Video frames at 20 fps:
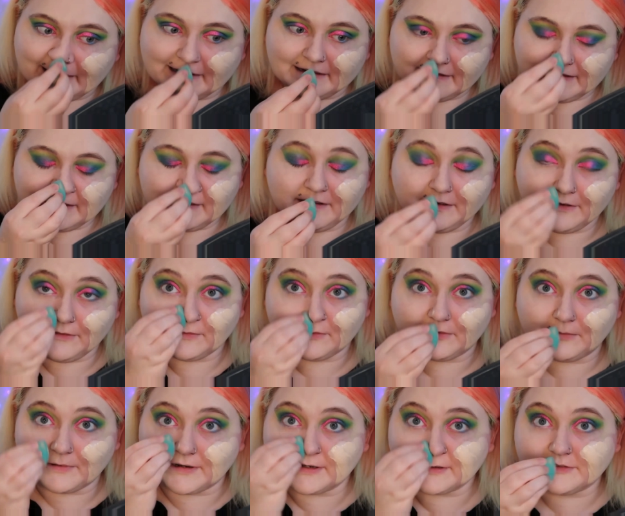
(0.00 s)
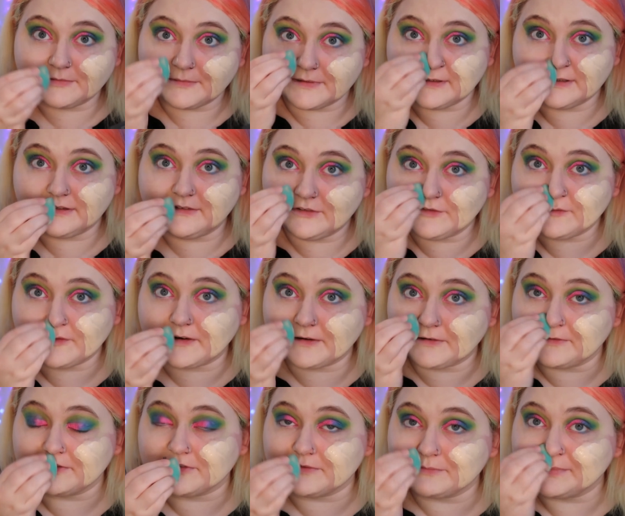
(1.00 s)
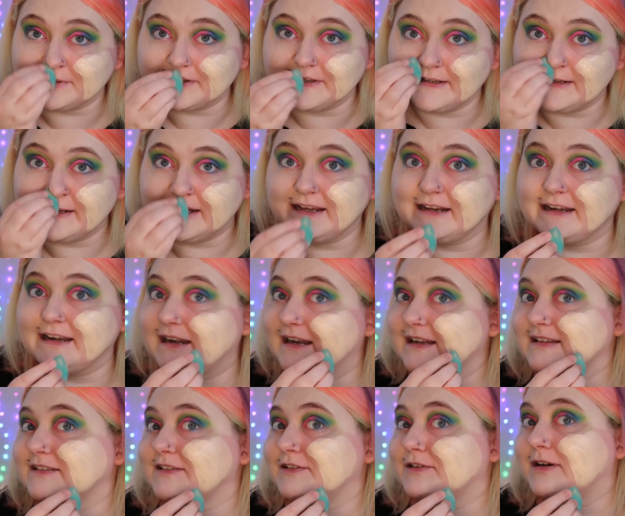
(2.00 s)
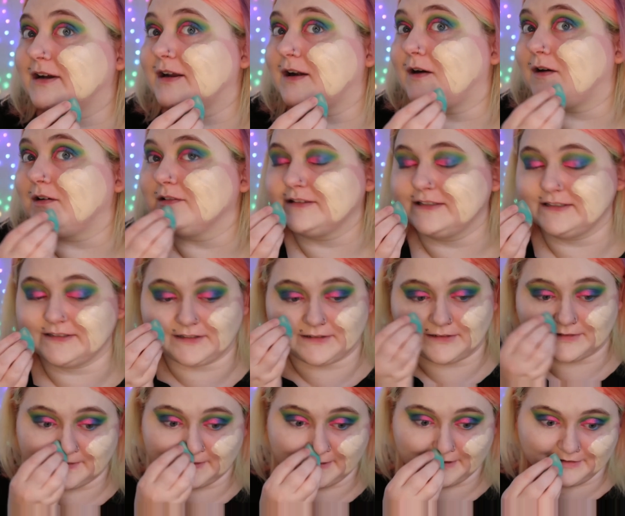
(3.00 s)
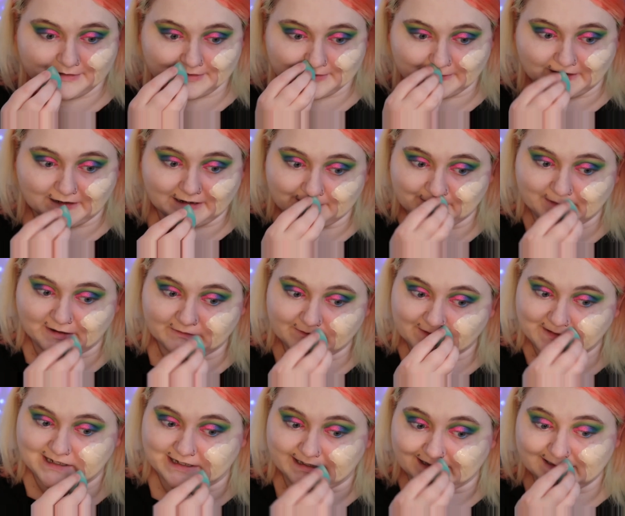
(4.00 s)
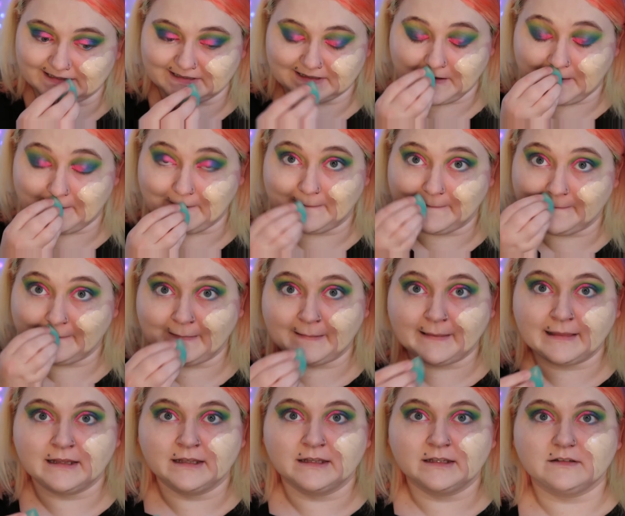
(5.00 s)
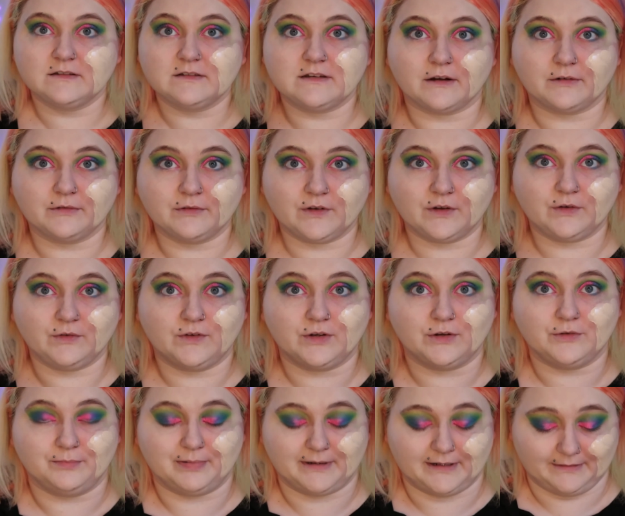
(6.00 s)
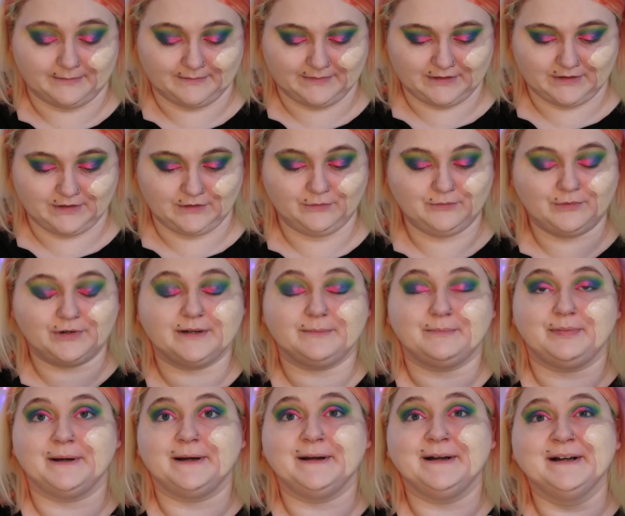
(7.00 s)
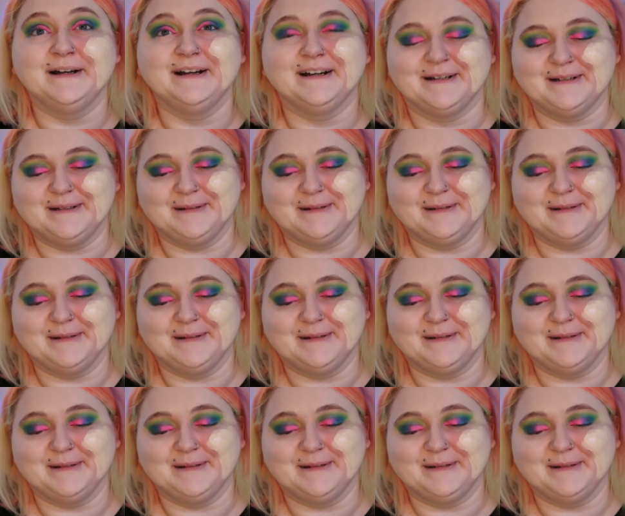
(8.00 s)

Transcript: Continue to watch me struggle to blend in, and I still got all this on the other side of my face. Don't do 2 pumps. Do 1 pump.